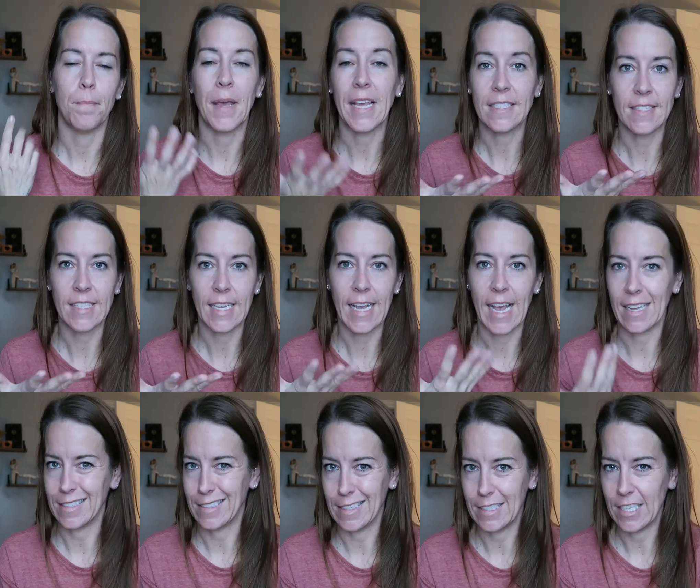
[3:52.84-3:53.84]
basic
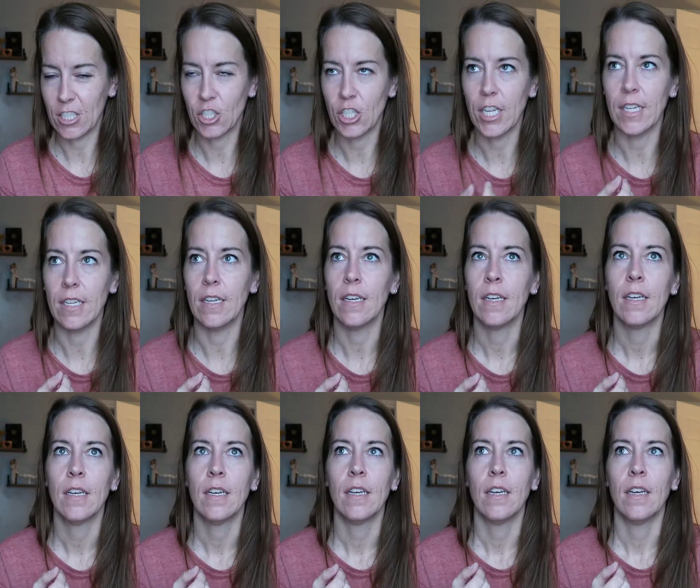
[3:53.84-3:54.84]
esthetician,
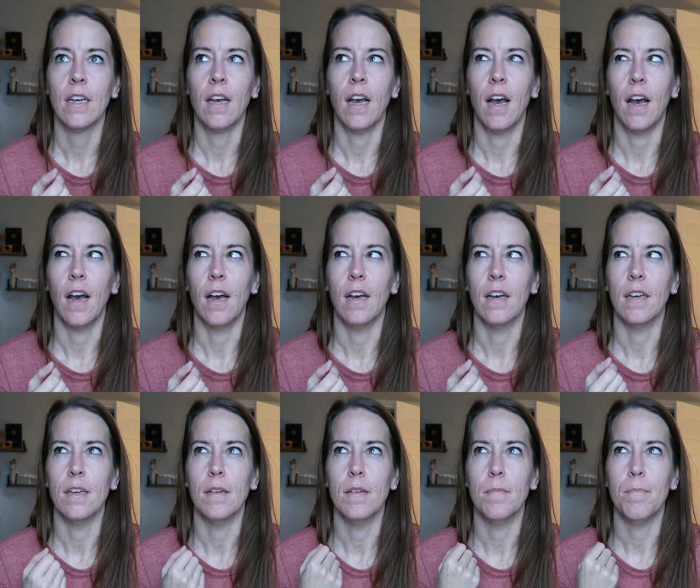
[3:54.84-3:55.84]

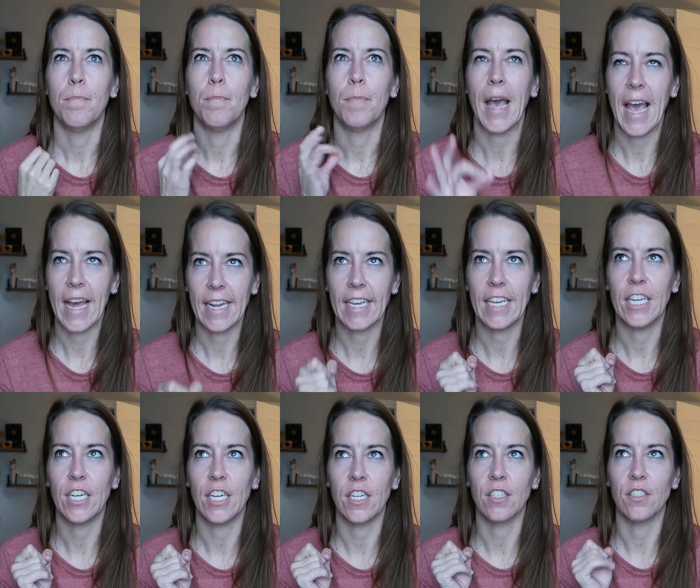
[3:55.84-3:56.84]
uh,
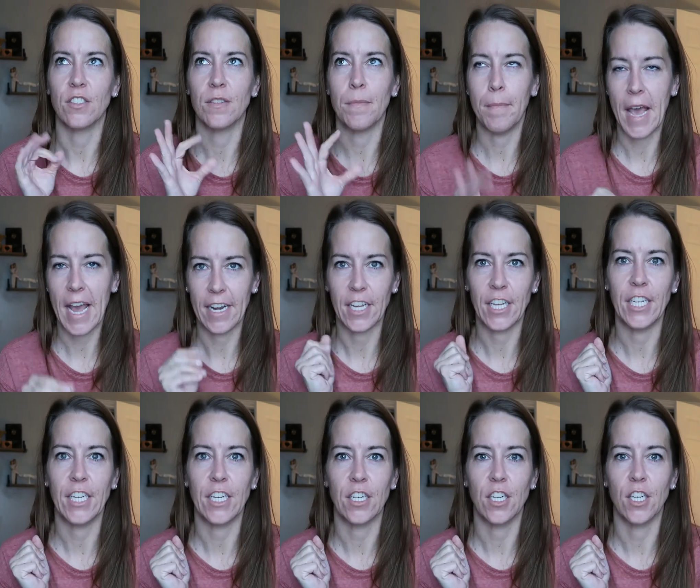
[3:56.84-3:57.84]
pedicures,
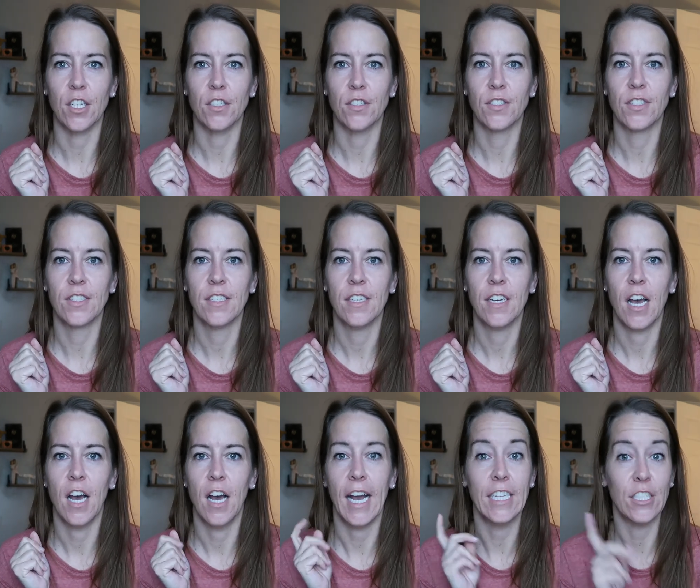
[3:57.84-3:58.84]
manicures.
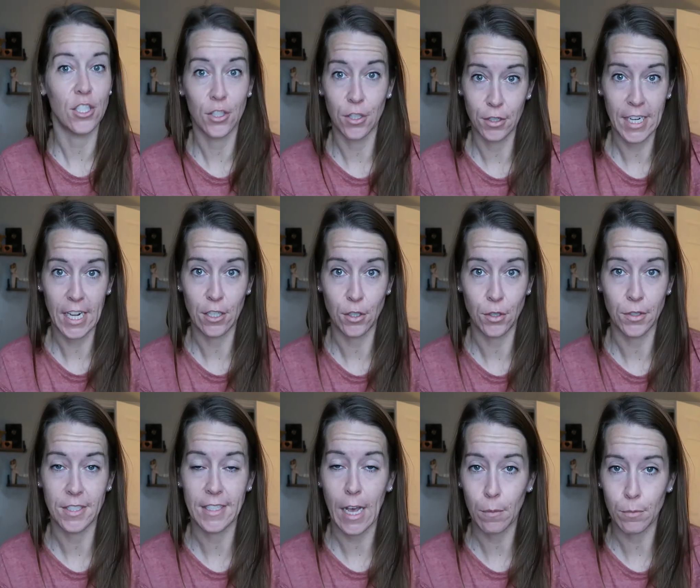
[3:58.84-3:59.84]
Uh, I just learned how to do
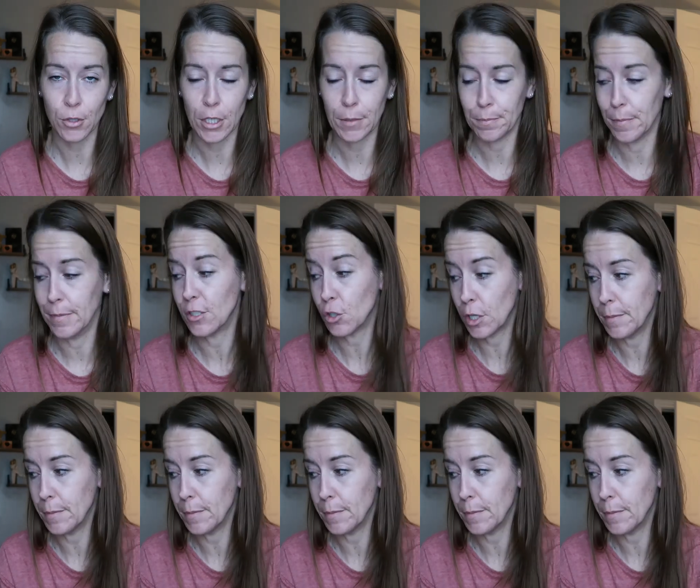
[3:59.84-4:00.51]
a scalp treat